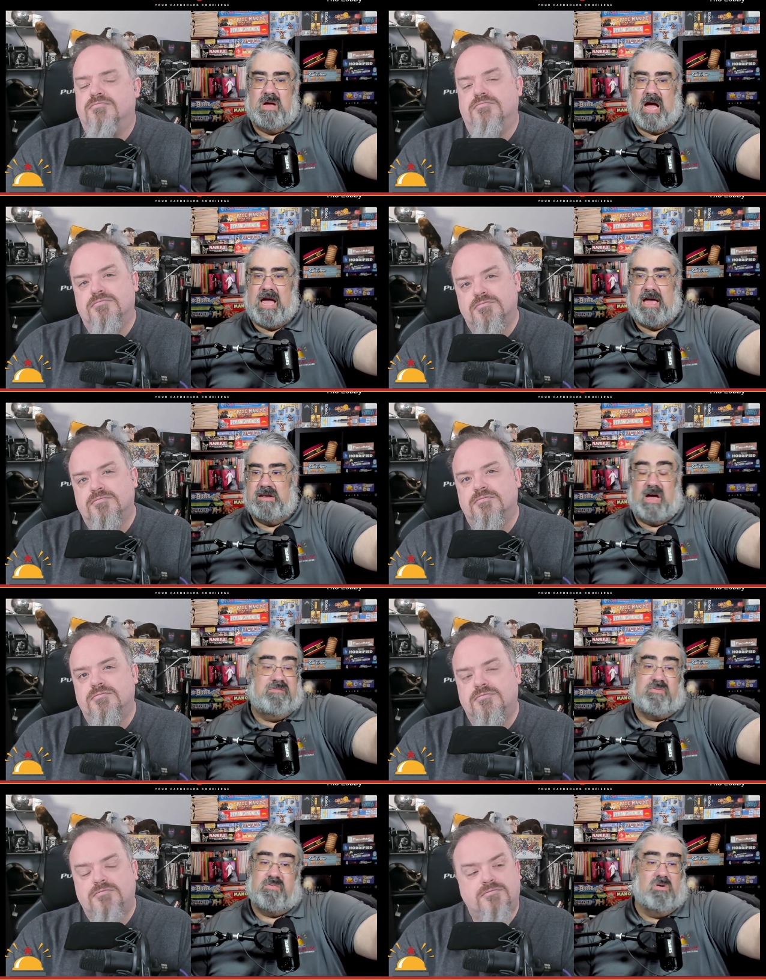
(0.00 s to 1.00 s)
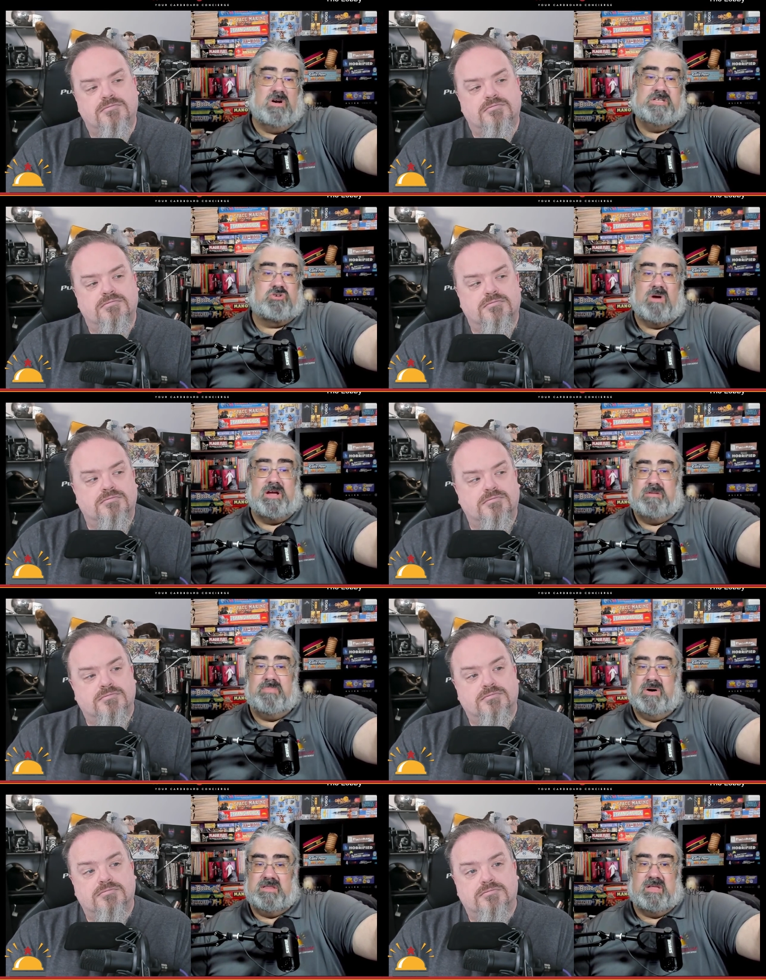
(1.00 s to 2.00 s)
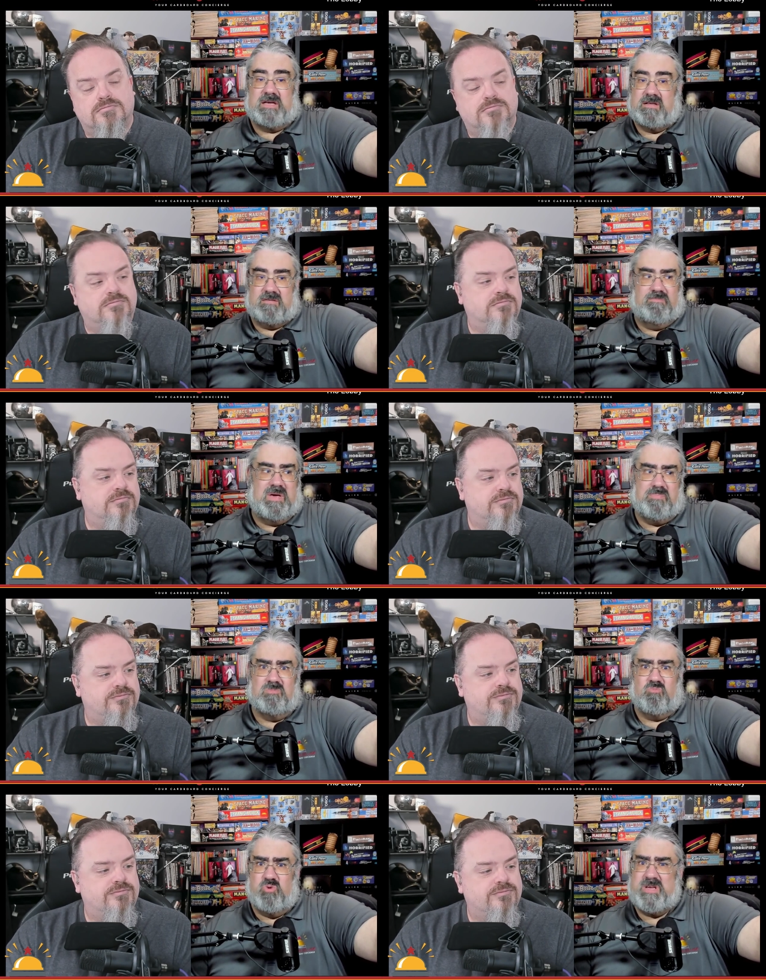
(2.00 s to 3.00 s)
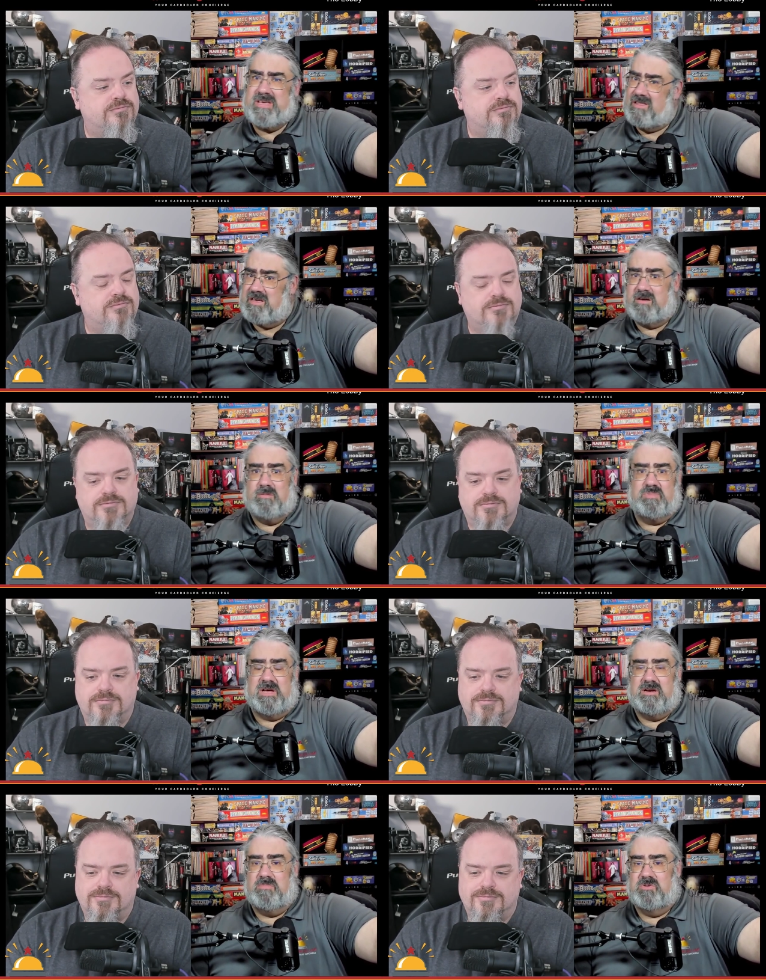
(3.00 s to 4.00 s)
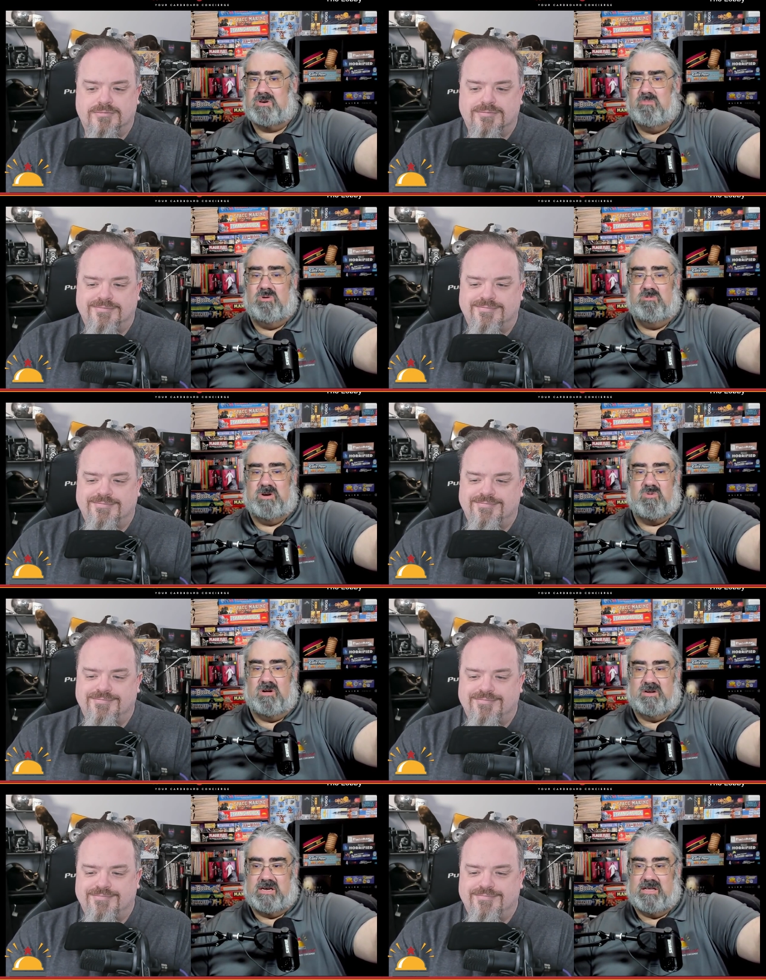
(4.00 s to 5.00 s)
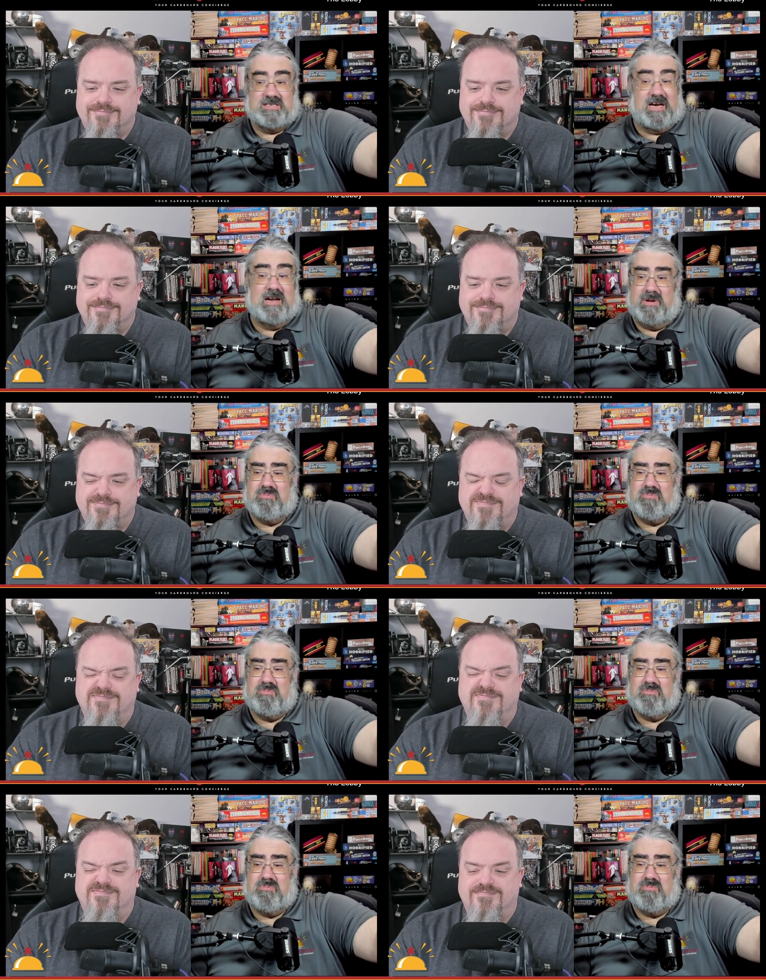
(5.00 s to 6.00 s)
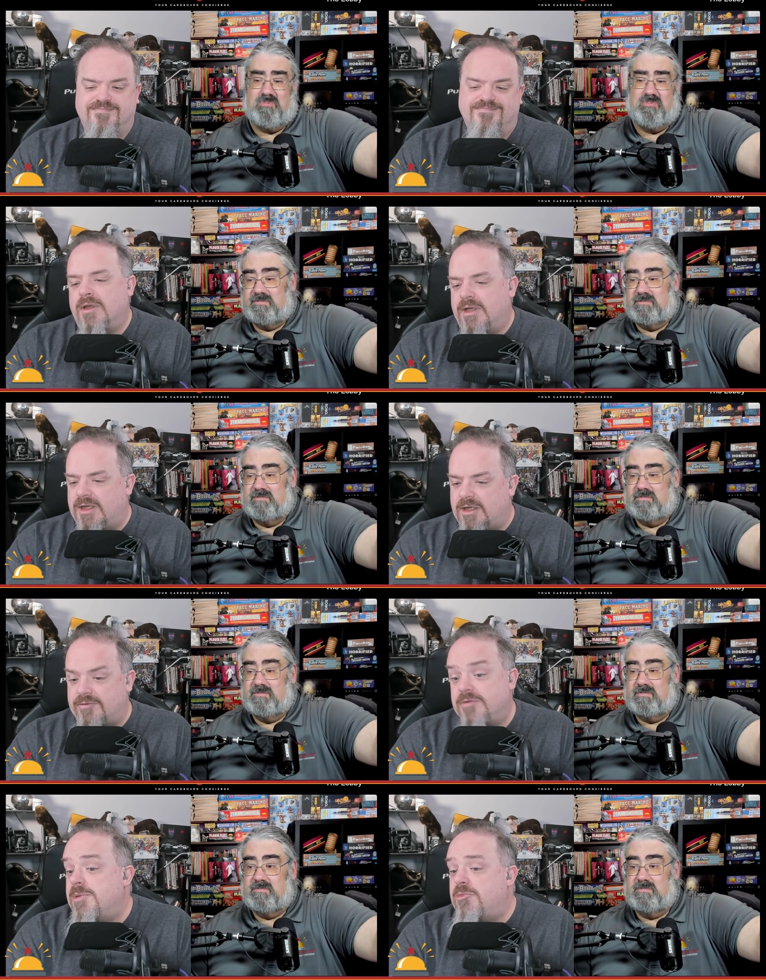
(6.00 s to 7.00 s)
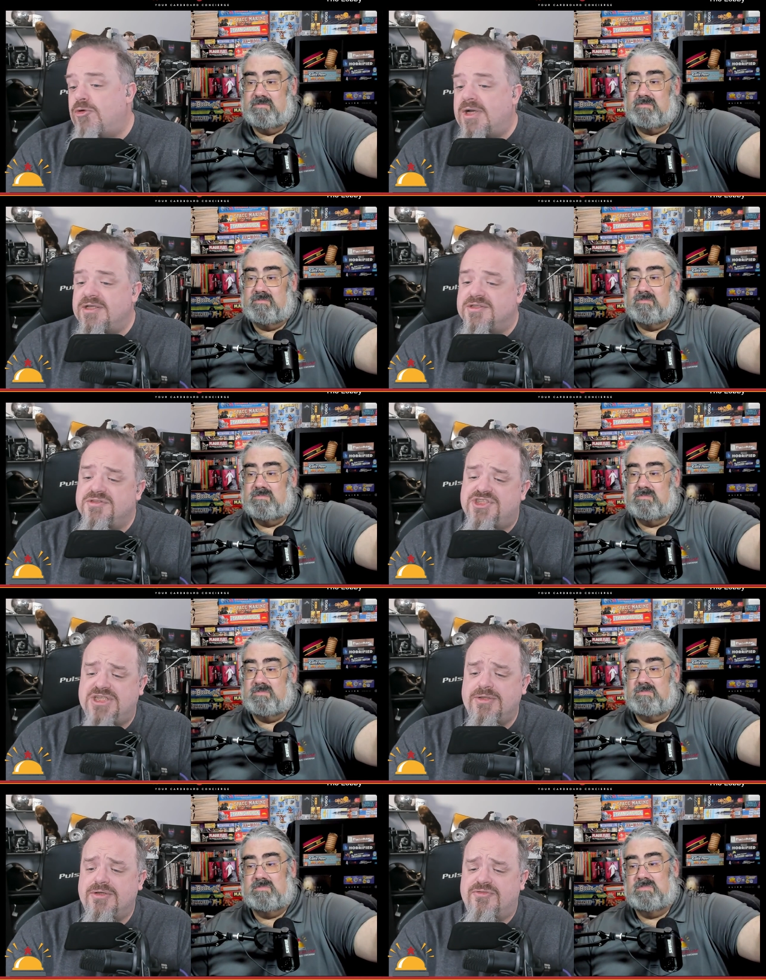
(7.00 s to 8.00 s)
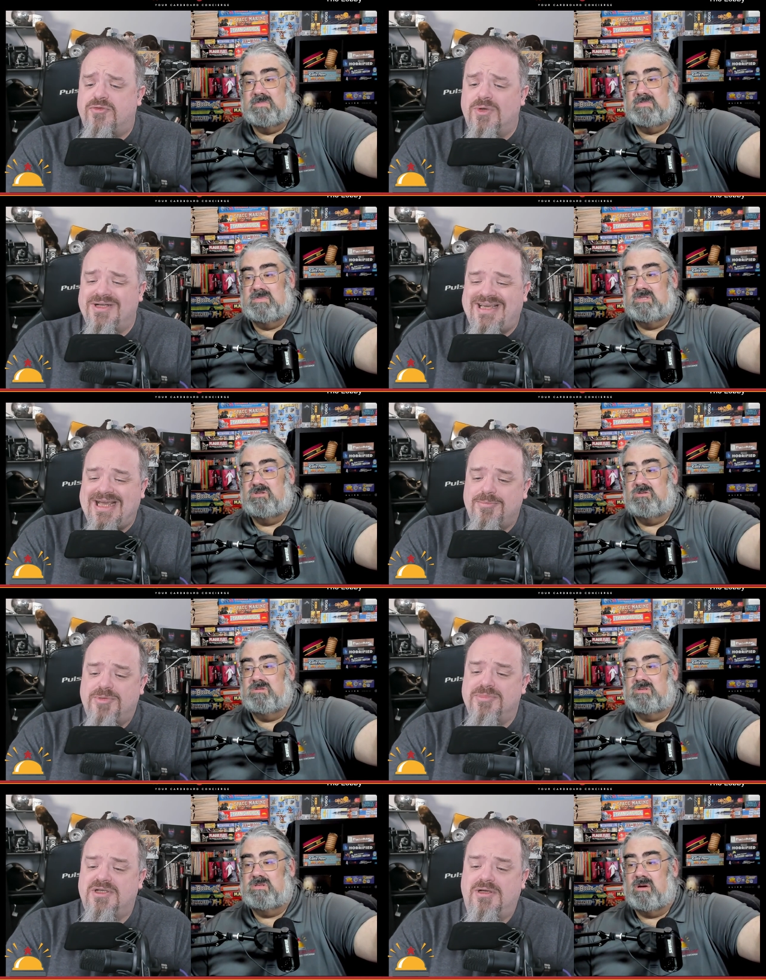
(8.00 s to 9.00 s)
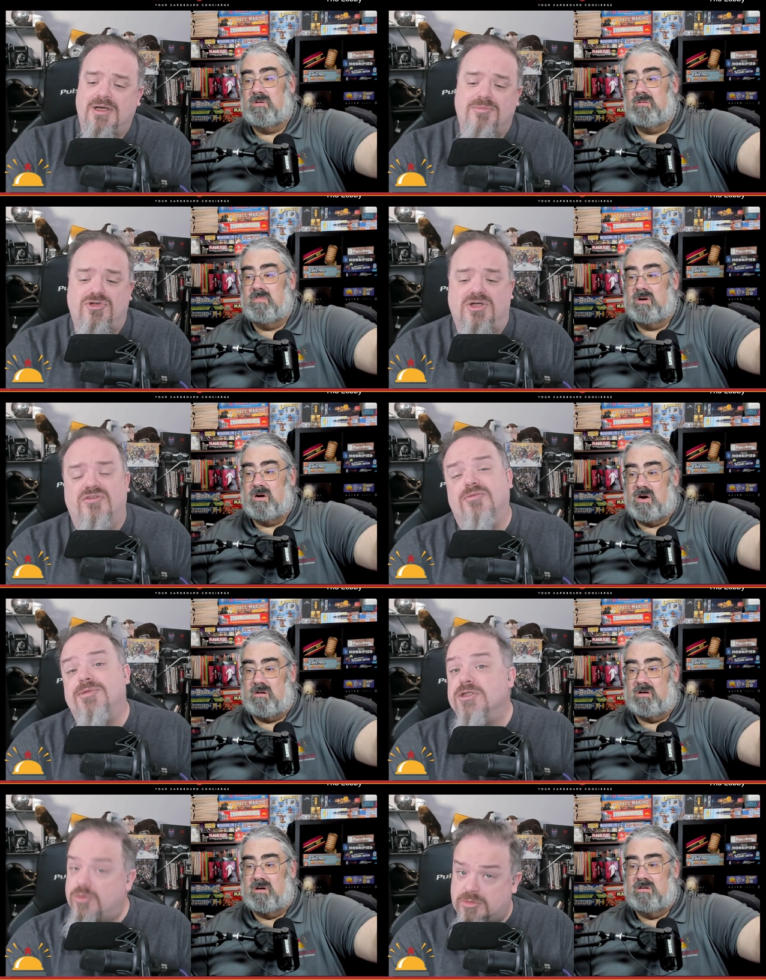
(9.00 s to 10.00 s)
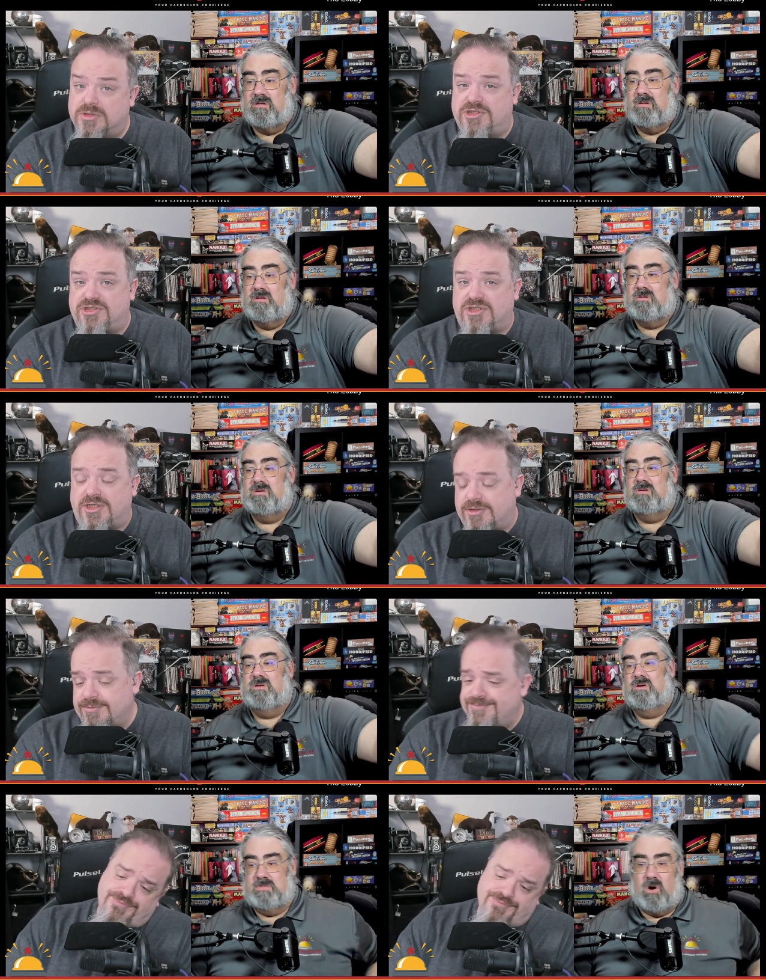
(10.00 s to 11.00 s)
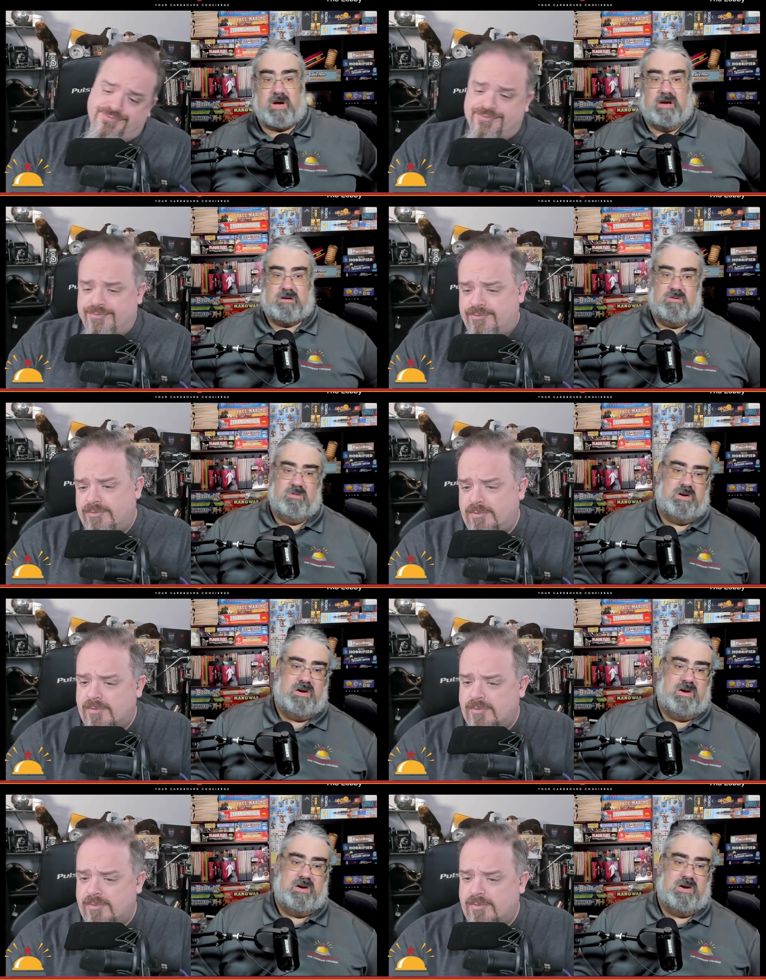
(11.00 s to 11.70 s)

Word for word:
Speaker 1: and I've heard it's great, but like people really complain about the component quality. Like it's got to be pretty bad. Uh, Red Meeple Ryan, shout out for Camp Macabre from a local designer. Okay, cool